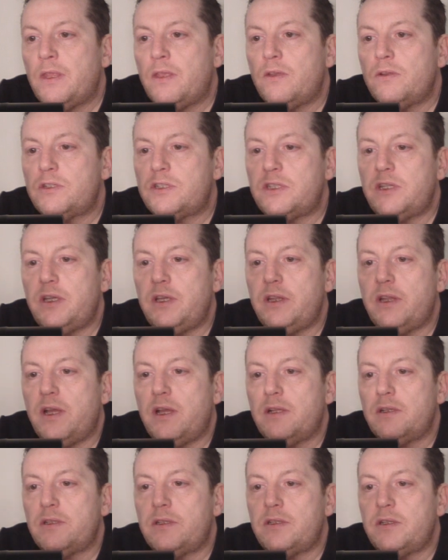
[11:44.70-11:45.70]
you'll see
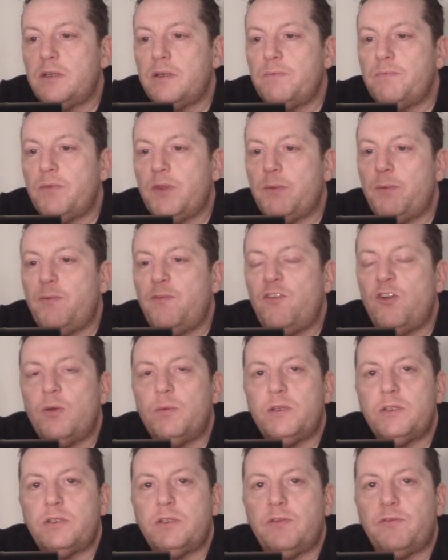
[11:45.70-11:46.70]
that um, the
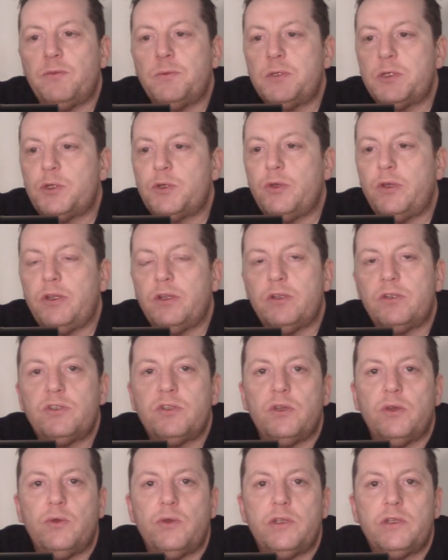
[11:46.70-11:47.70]
performance difference between the
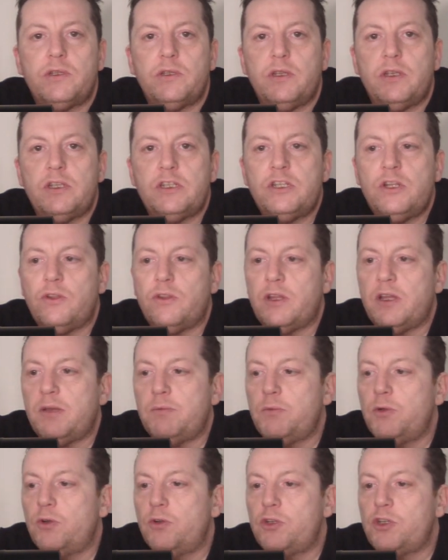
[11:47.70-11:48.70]
two is, is not
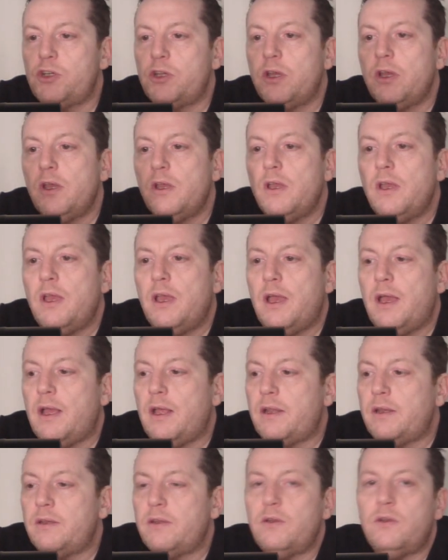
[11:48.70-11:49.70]
that much
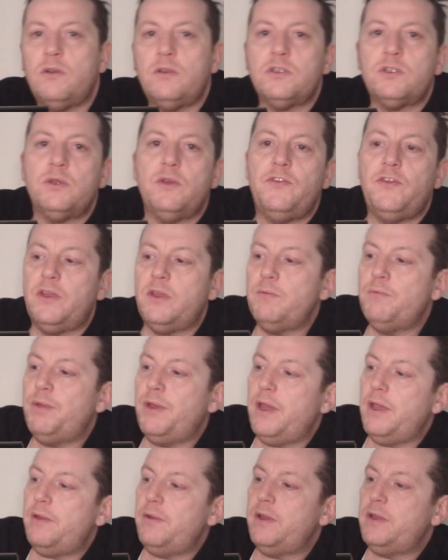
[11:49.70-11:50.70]
and also if you
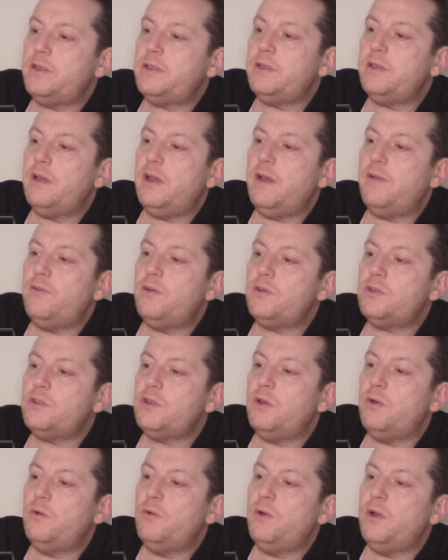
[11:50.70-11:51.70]
compare it I've
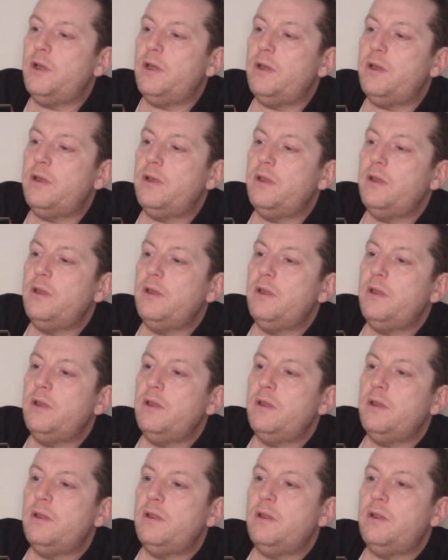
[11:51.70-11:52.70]
also uh,
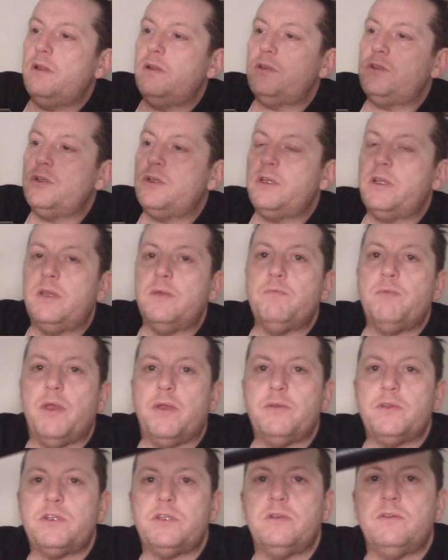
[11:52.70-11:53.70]
took a
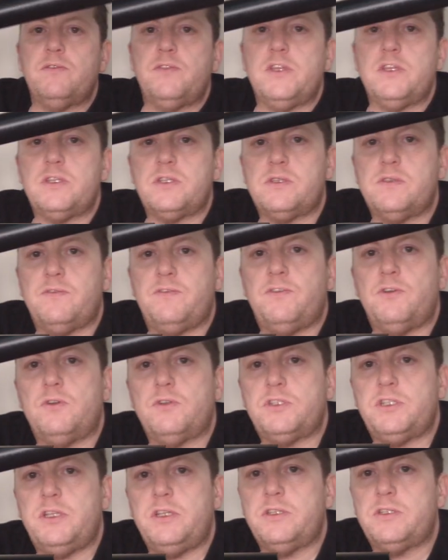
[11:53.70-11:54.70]
comparison of this
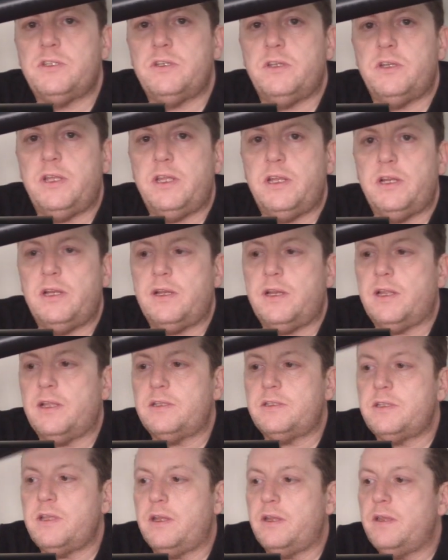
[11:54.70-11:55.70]
14 turn helical
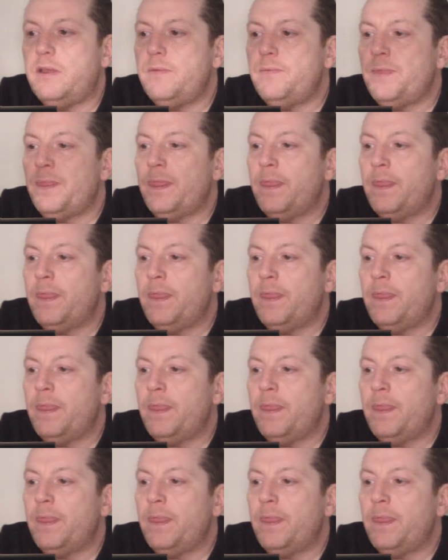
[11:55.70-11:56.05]
antenna